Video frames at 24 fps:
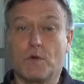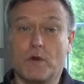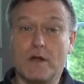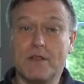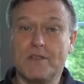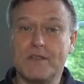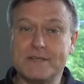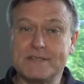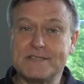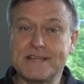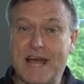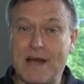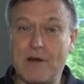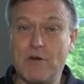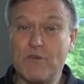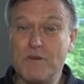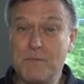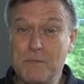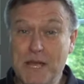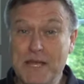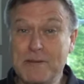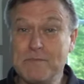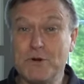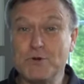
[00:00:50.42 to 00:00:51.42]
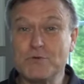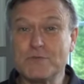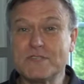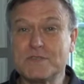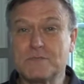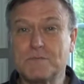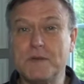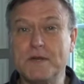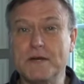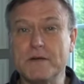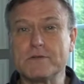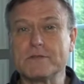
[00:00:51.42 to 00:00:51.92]
Well, the Tower of Babel was
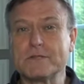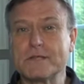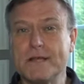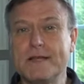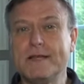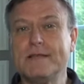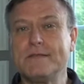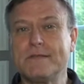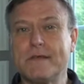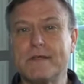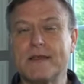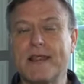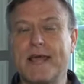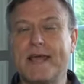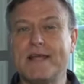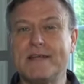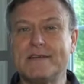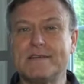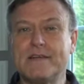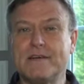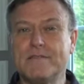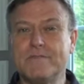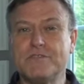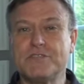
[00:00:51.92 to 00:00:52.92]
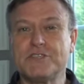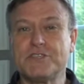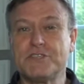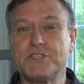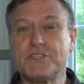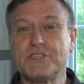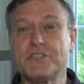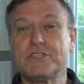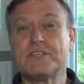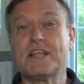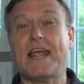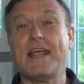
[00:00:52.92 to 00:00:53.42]
built in the land of
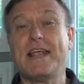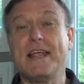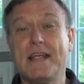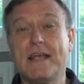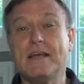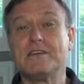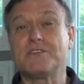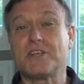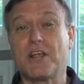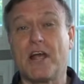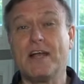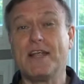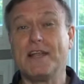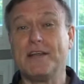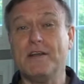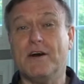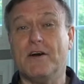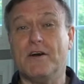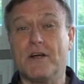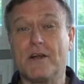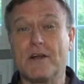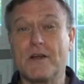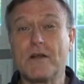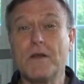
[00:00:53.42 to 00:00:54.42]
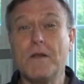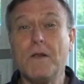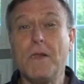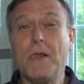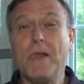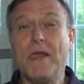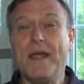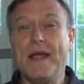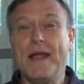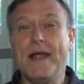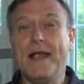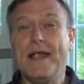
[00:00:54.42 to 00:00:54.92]
Shinar,
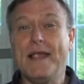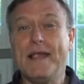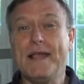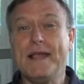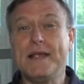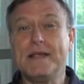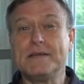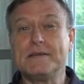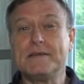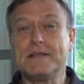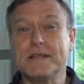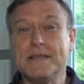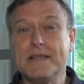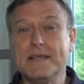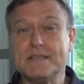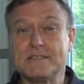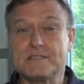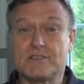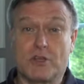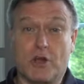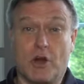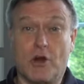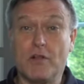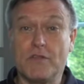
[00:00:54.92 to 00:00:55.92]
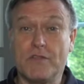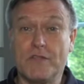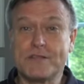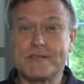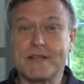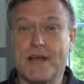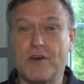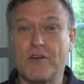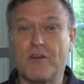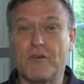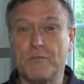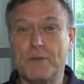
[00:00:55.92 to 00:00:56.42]
and it's called the
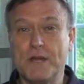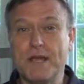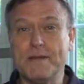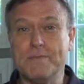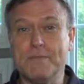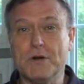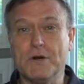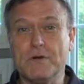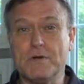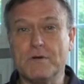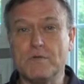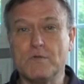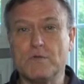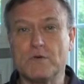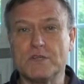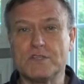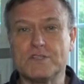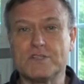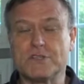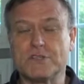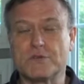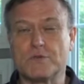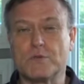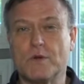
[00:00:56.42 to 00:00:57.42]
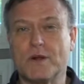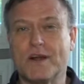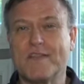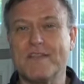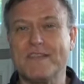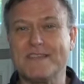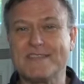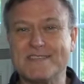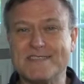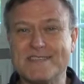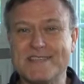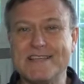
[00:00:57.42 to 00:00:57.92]
Tower of Babel, which is one of
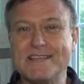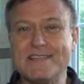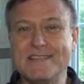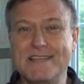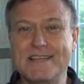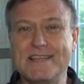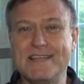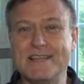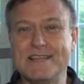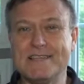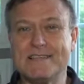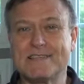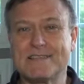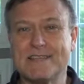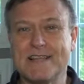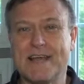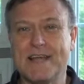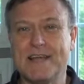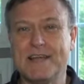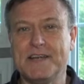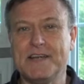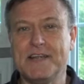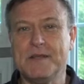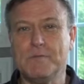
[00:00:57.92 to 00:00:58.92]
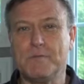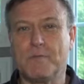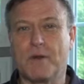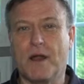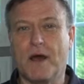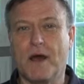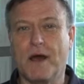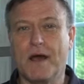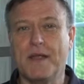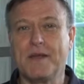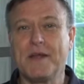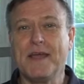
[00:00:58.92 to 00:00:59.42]
the cities that
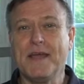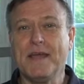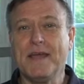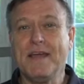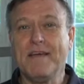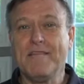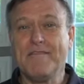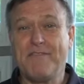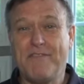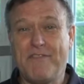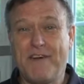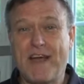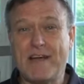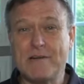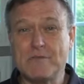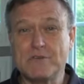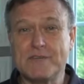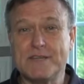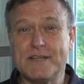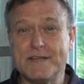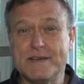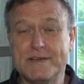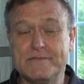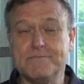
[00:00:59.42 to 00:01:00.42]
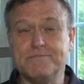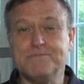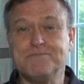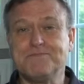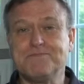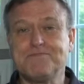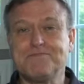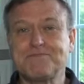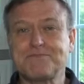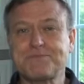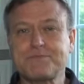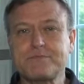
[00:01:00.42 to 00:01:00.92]
Nimrod founded.
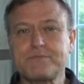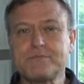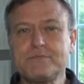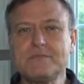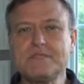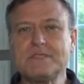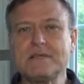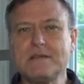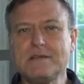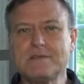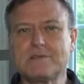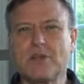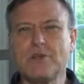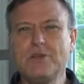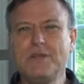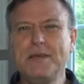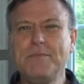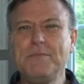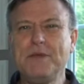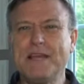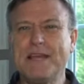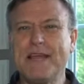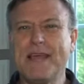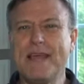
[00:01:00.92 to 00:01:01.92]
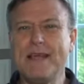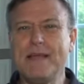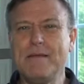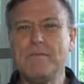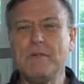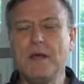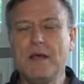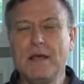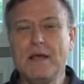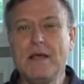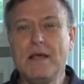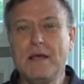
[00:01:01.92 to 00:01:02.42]
So he
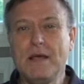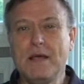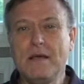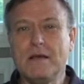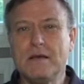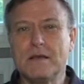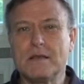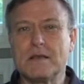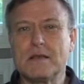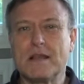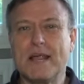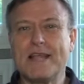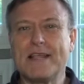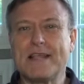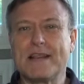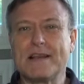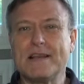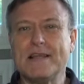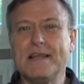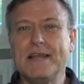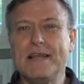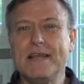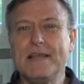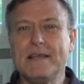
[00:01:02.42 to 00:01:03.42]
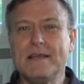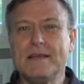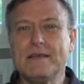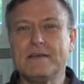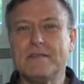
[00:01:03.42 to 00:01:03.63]
became likely